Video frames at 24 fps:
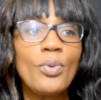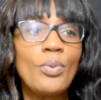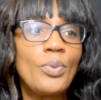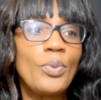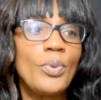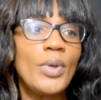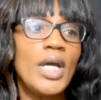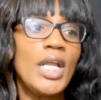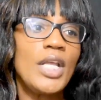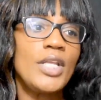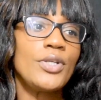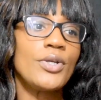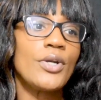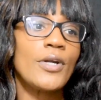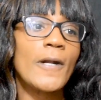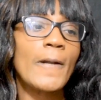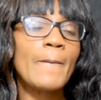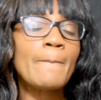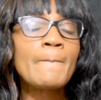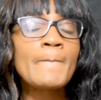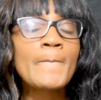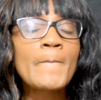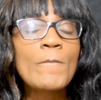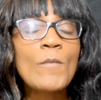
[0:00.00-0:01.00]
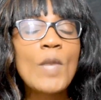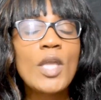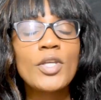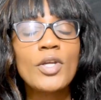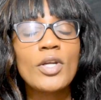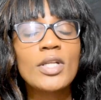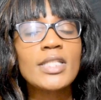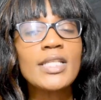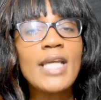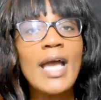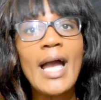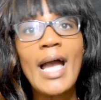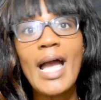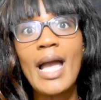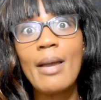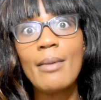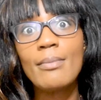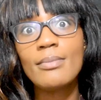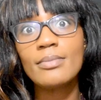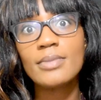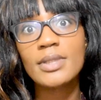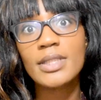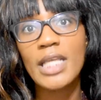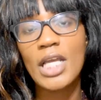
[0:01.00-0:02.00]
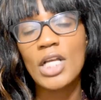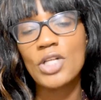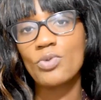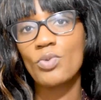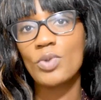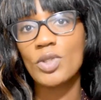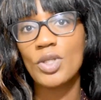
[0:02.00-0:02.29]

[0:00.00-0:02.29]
What your time schedule